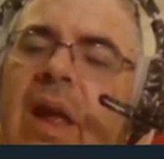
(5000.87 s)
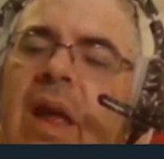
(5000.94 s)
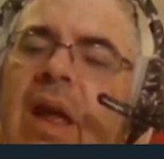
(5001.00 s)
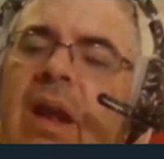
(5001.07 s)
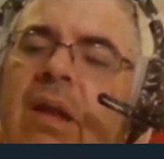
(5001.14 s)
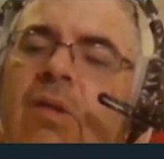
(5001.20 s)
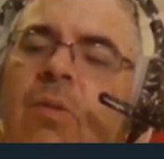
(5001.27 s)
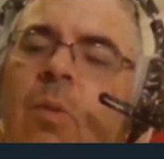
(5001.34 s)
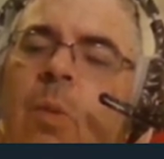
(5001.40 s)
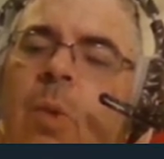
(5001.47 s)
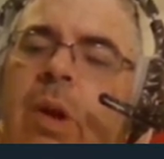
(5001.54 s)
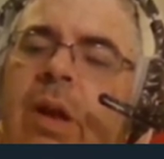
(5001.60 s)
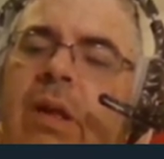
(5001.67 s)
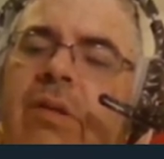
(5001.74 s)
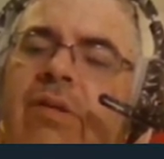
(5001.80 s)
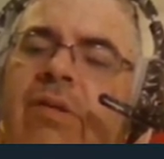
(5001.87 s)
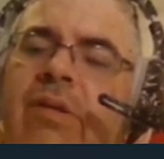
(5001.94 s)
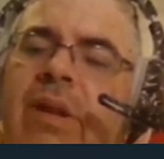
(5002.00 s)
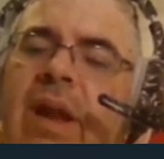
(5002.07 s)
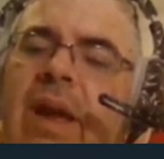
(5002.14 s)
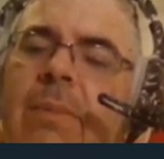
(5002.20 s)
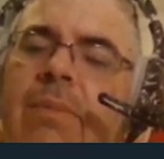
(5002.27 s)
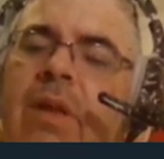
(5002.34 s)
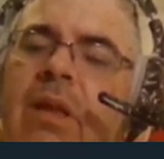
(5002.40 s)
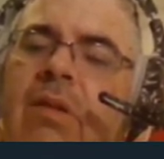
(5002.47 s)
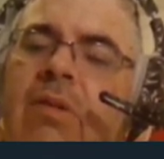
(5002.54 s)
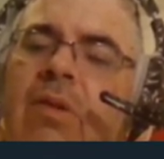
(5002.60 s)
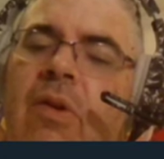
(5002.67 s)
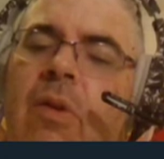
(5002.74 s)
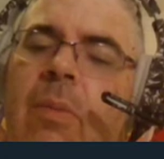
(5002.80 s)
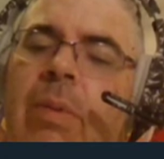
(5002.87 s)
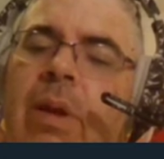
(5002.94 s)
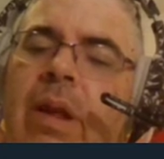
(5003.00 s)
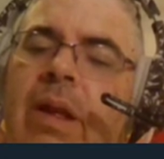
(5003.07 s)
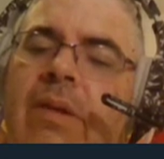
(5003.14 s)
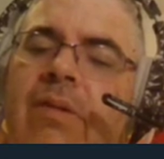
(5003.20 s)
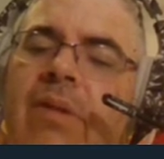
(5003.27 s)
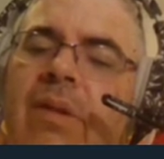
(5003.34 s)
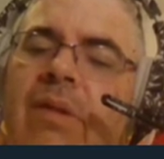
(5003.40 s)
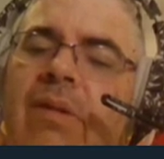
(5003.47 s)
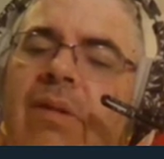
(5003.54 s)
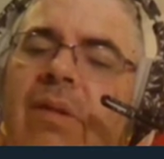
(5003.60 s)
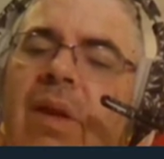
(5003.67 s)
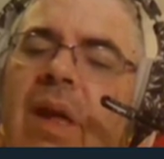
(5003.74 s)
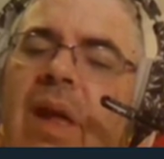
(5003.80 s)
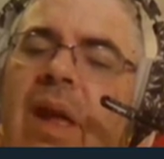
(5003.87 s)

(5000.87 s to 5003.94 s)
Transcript: and its wings snapped in two places,